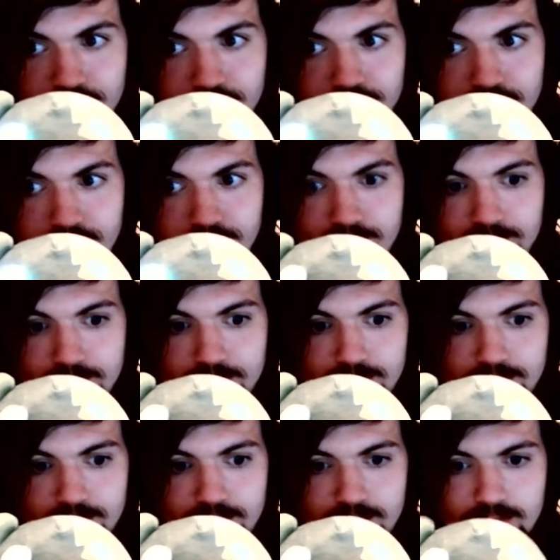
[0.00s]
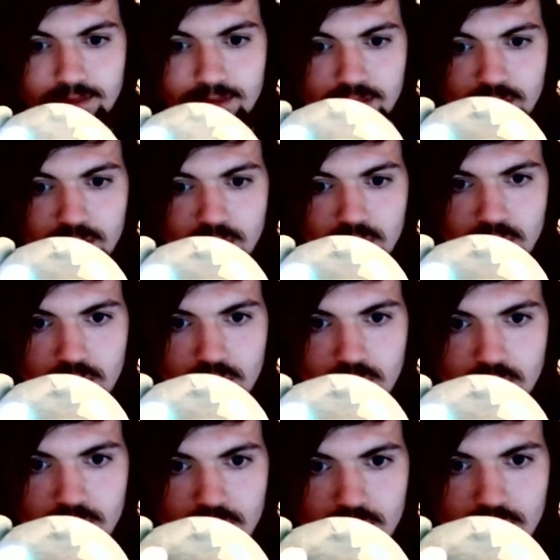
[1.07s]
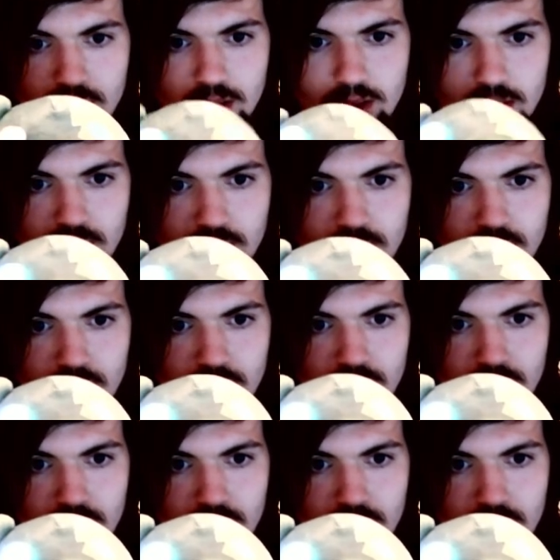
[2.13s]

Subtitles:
Nothing is said.